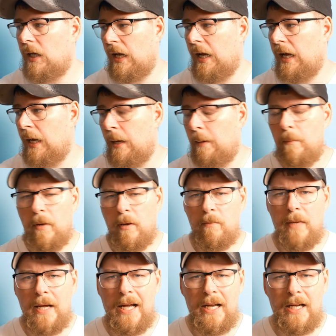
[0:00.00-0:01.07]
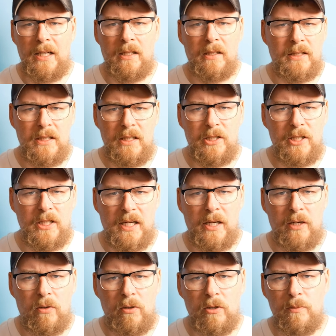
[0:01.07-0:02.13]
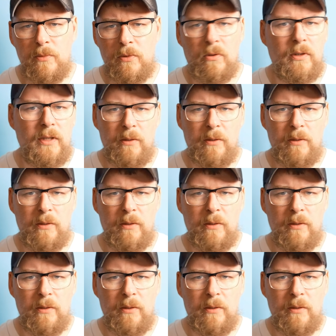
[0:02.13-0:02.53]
My DJI Osmo,